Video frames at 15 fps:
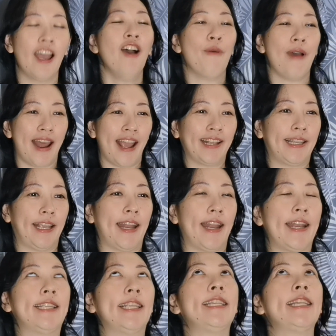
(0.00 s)
when I say that
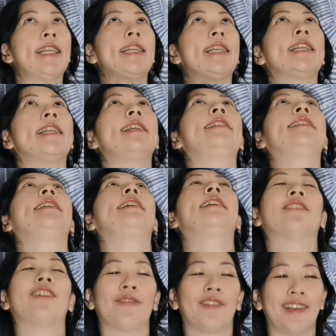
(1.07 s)
this is the easiest
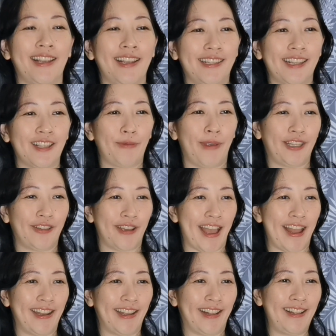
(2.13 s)
of the easiest way to
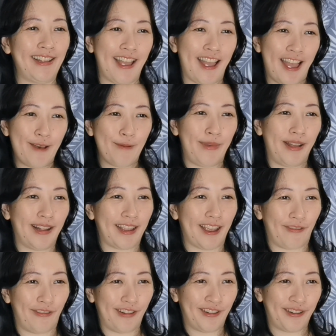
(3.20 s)
handle milk
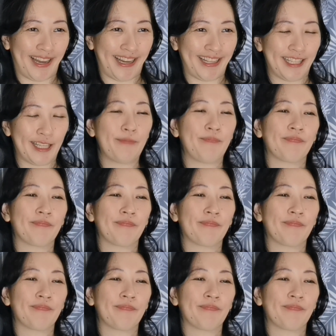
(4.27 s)
kefir grains.